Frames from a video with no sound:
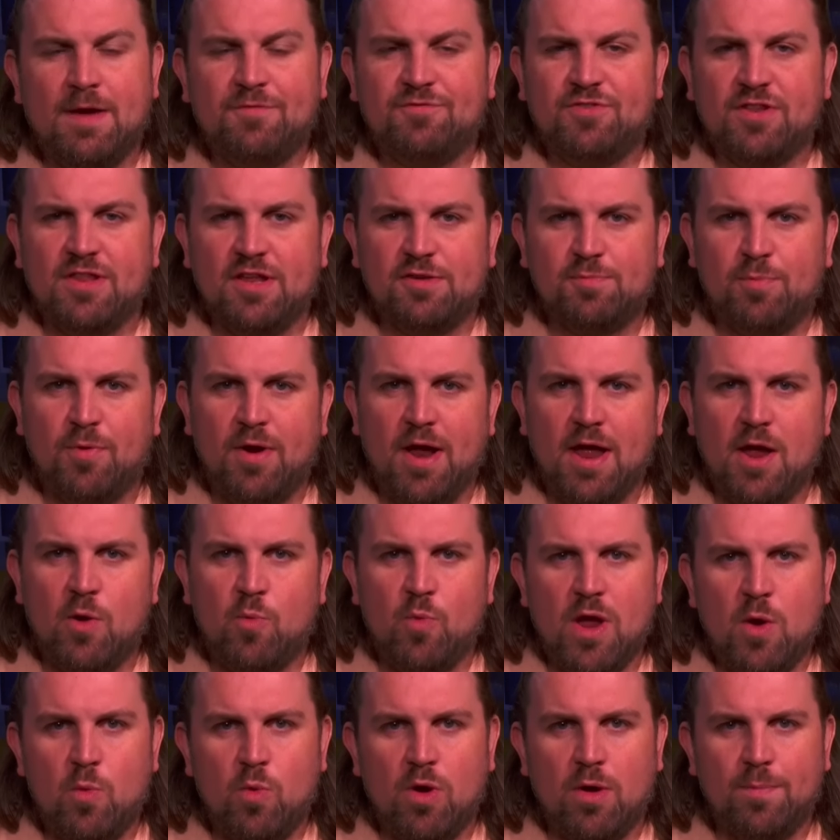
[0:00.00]
After this break,
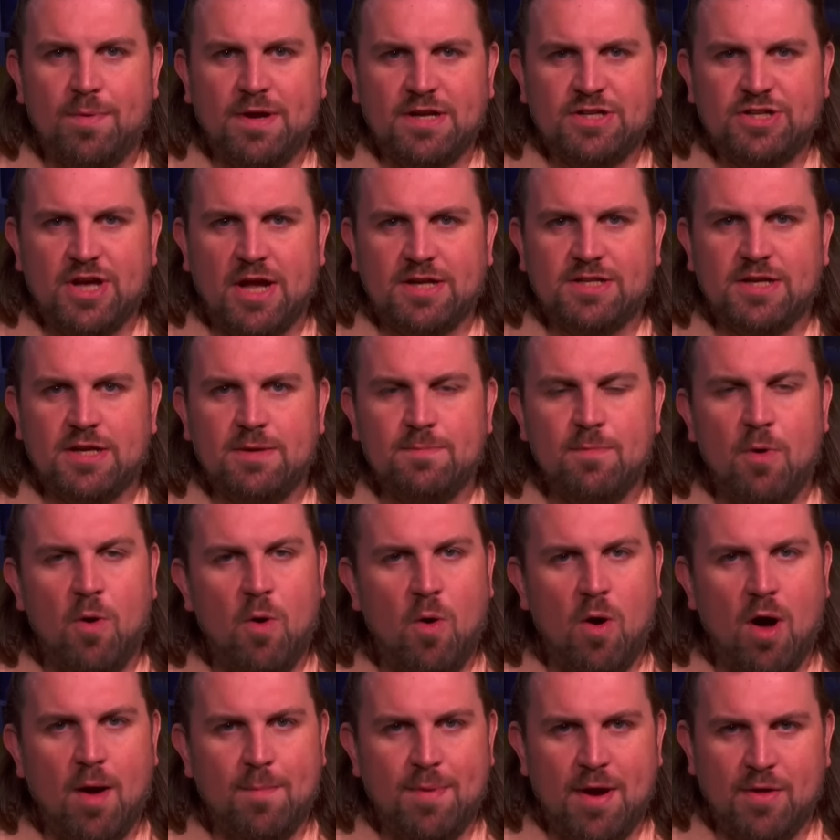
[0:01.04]
we will be chatting
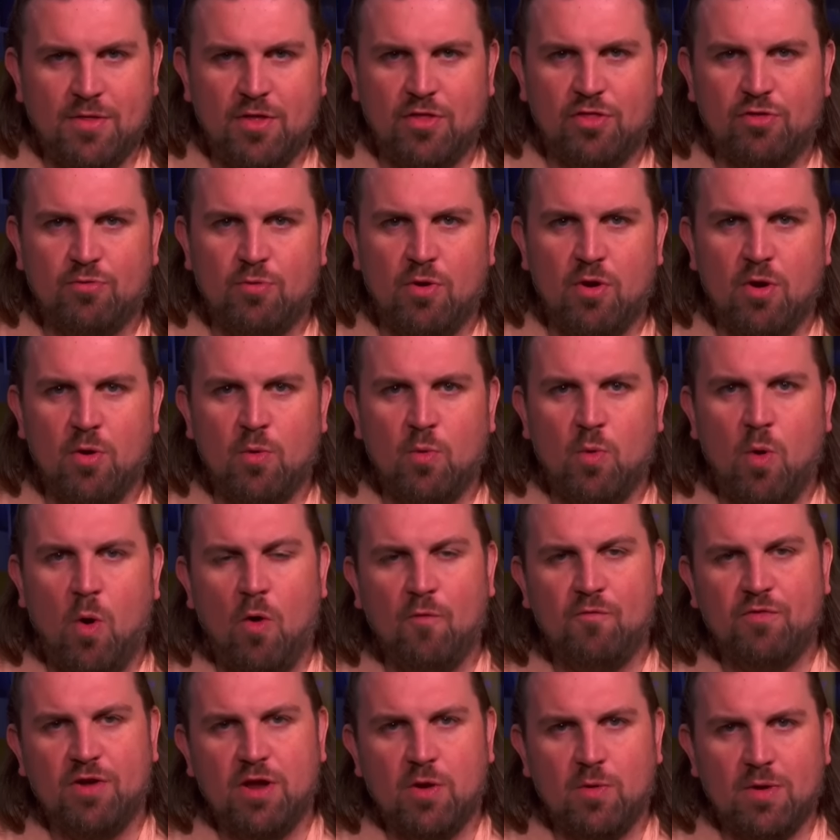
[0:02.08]
more about the throw
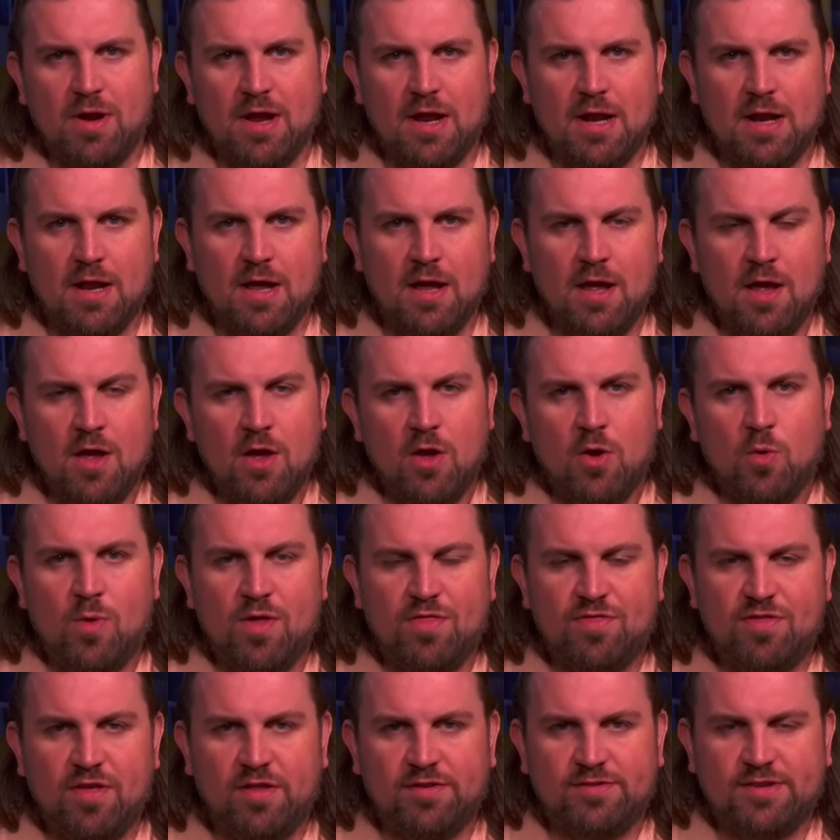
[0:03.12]
of Luke Littler
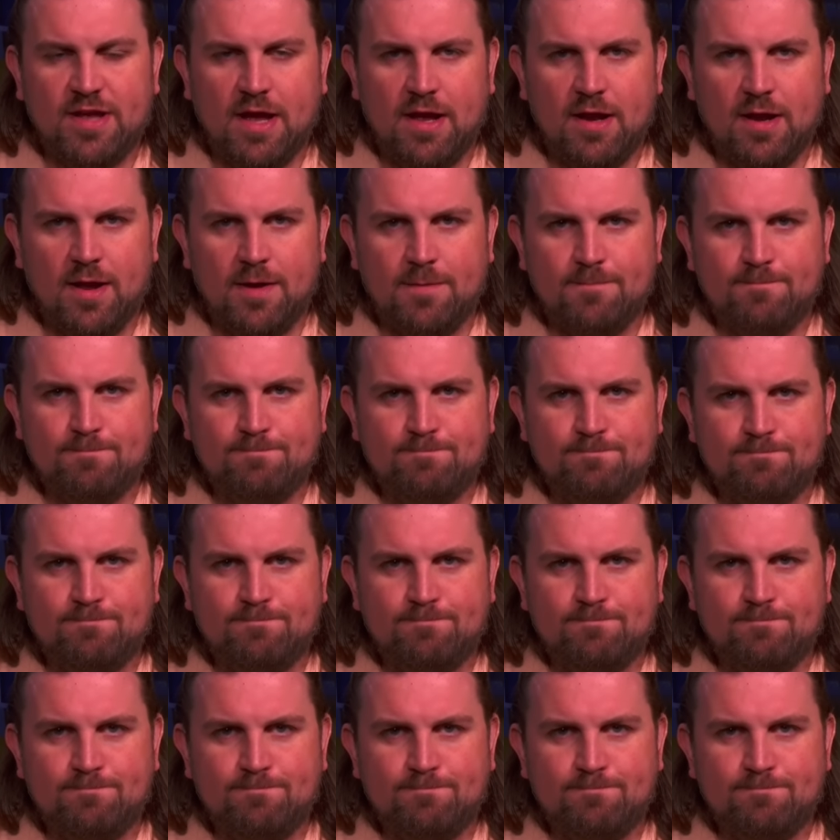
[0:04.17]
with Phil Taylor.